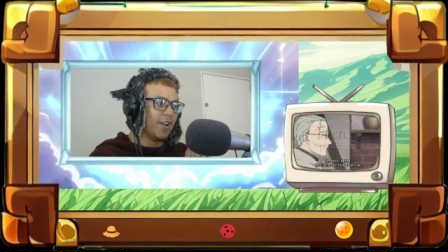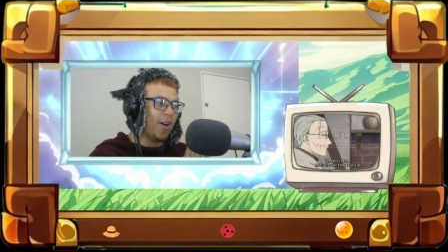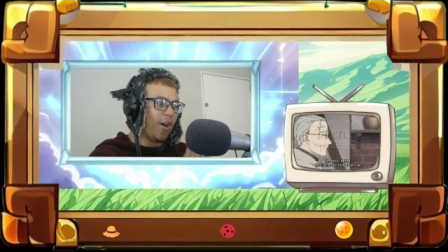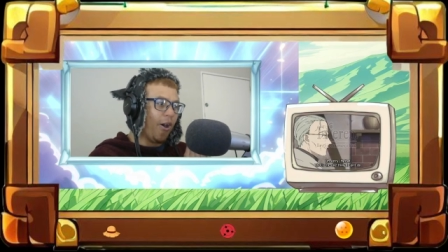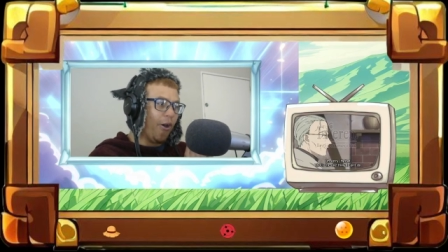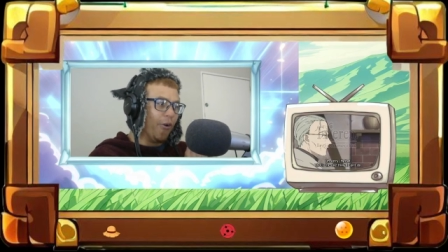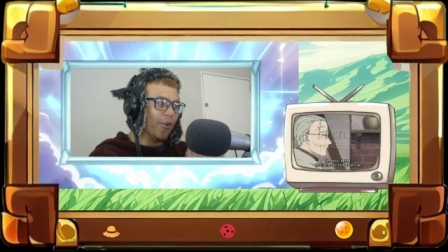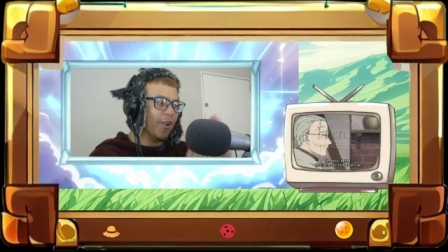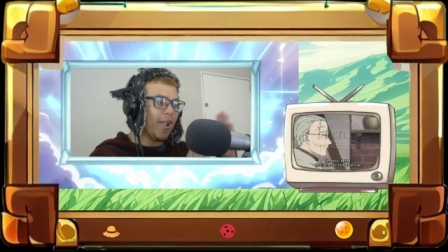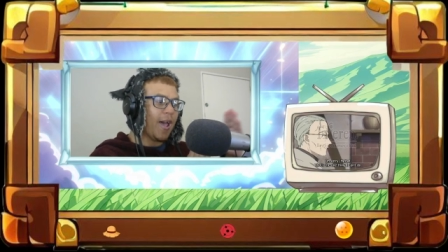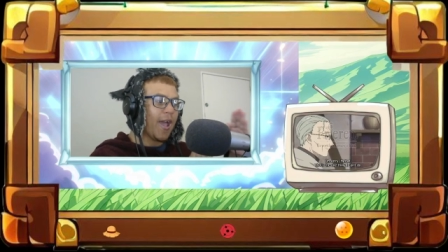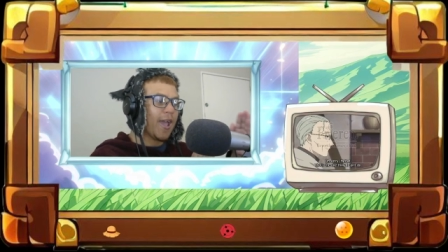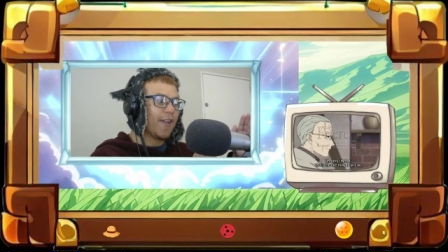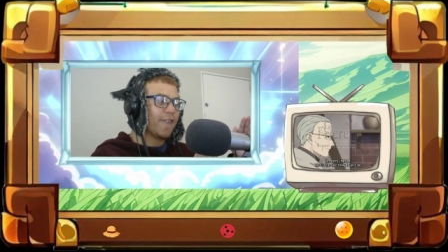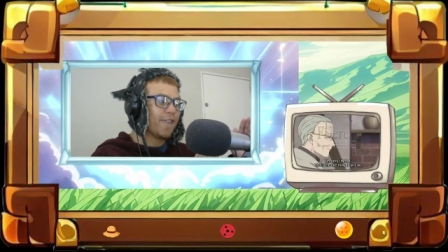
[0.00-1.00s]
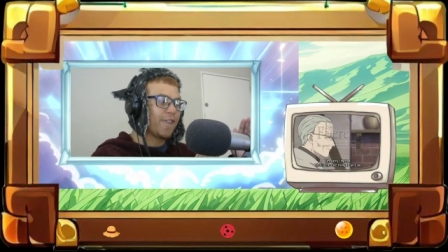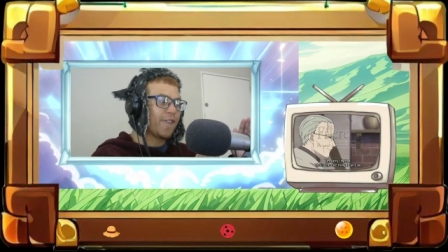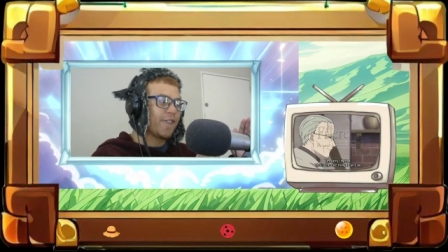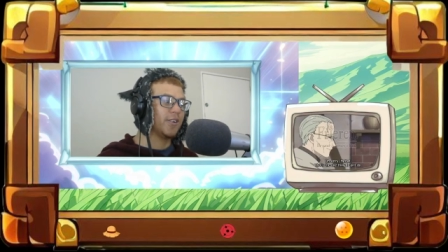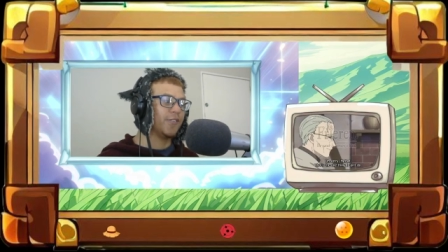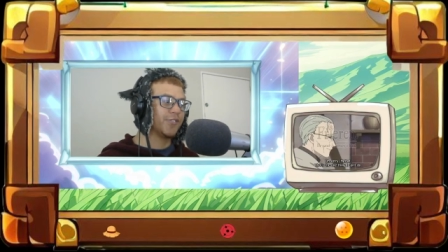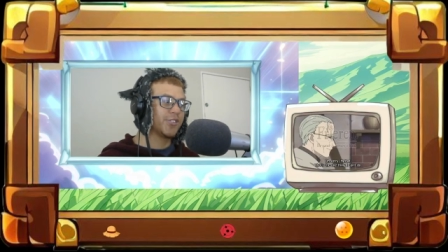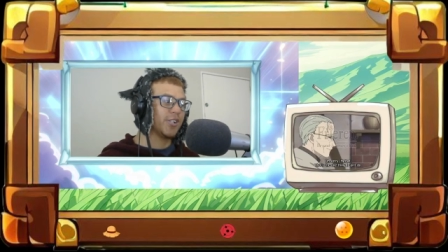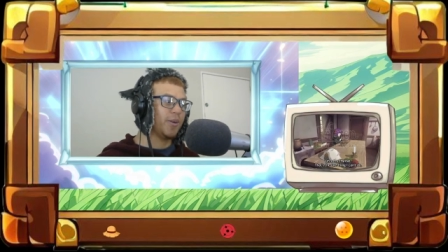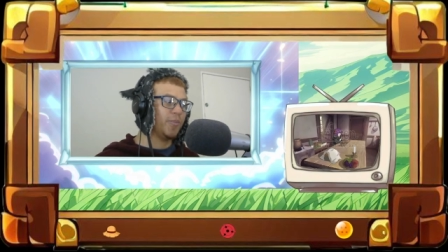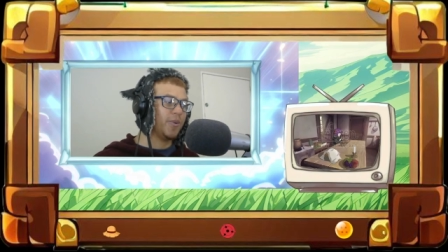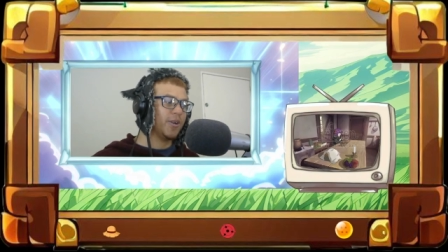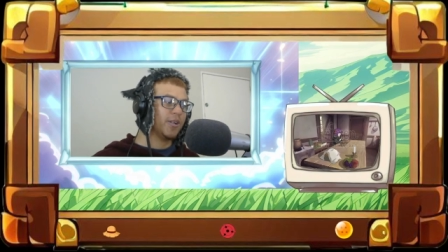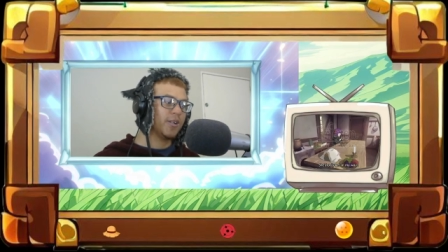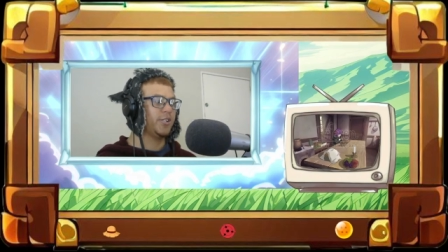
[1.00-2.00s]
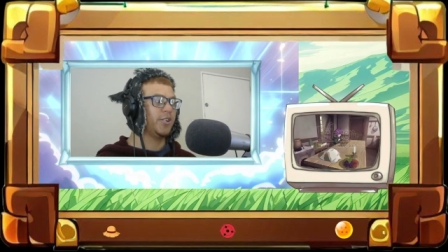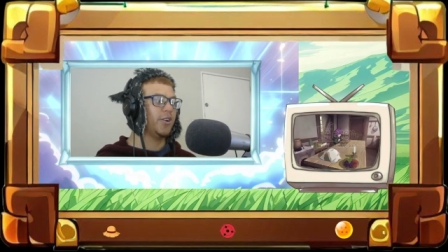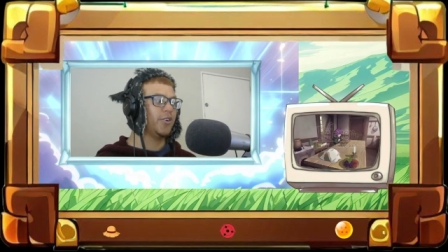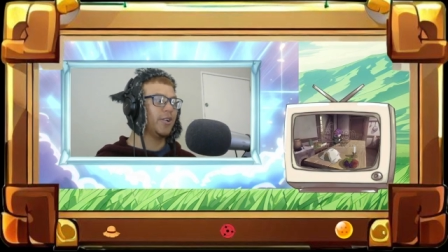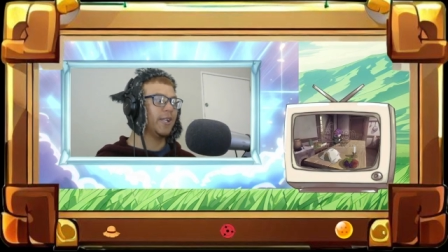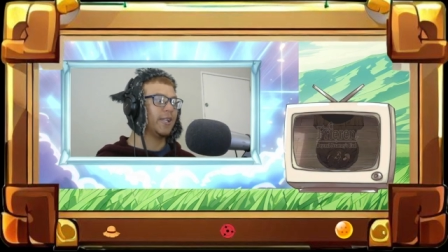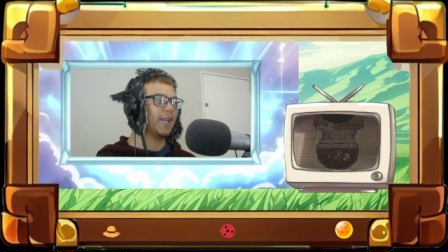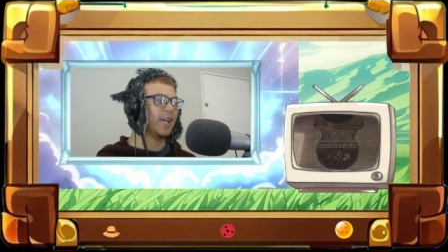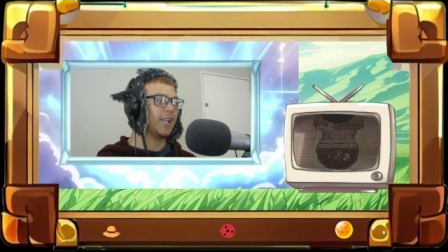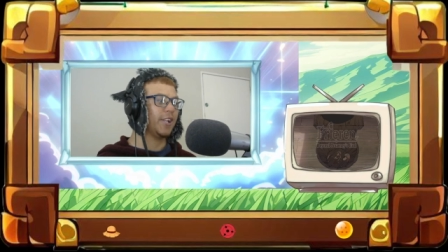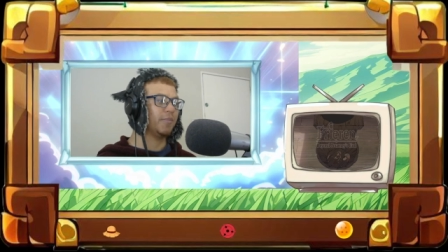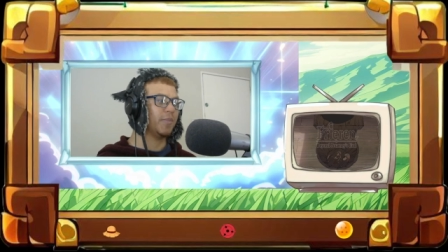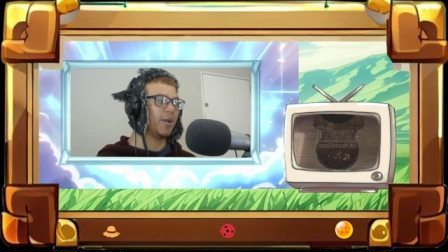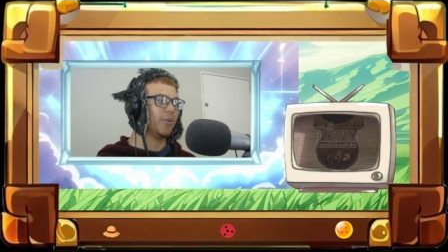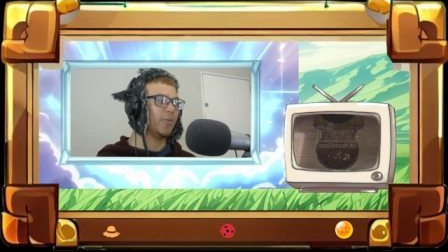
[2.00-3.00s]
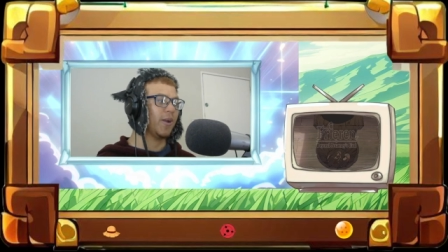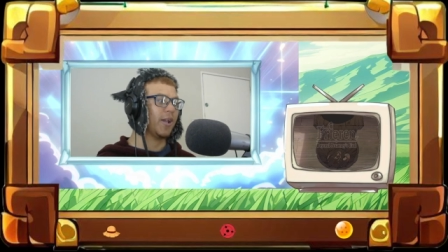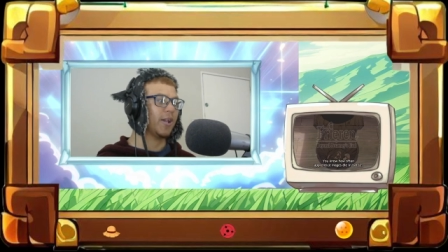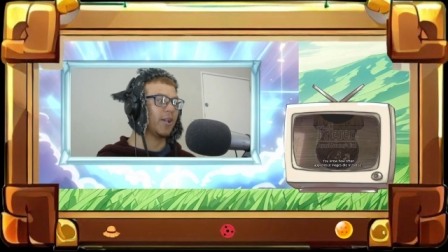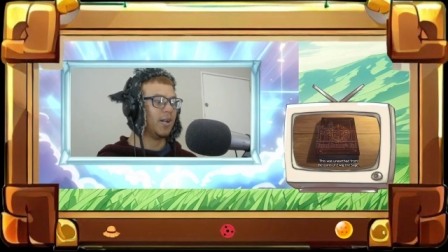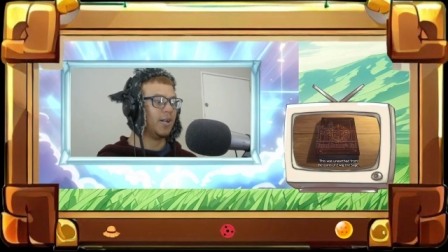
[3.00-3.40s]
a whole life of someone. She'd only get in my way.